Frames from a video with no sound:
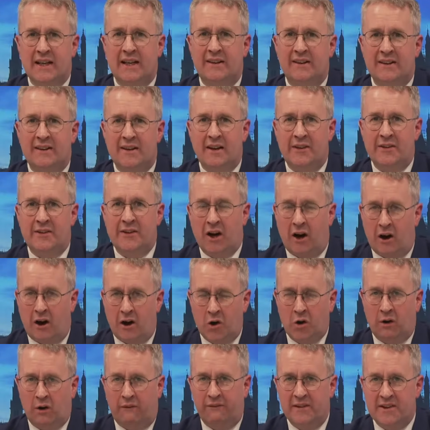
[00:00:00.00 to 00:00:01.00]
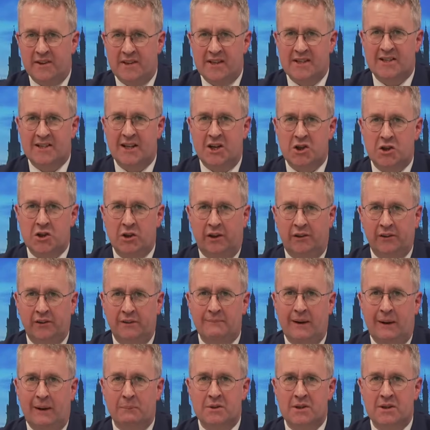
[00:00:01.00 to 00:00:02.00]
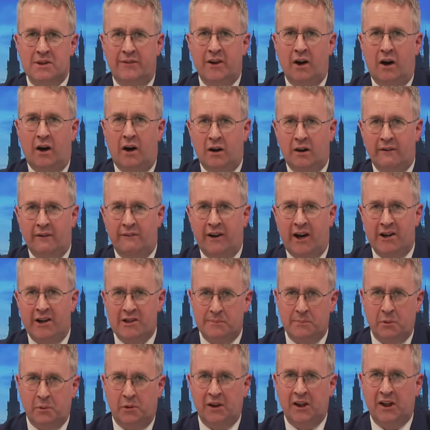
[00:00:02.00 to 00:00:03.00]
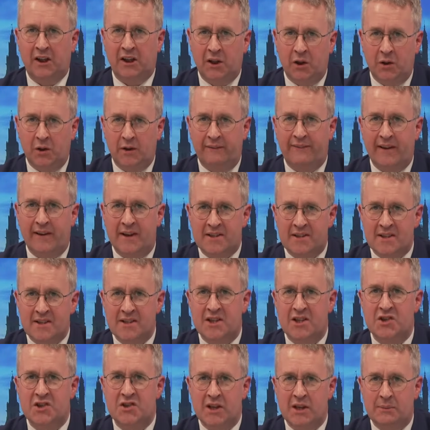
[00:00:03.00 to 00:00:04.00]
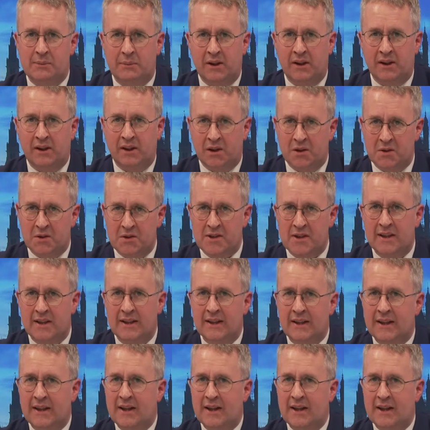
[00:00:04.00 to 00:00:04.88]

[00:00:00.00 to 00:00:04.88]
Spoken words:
the ARC conference in central London. Members of the ARC Advisory Board include investors in GB News.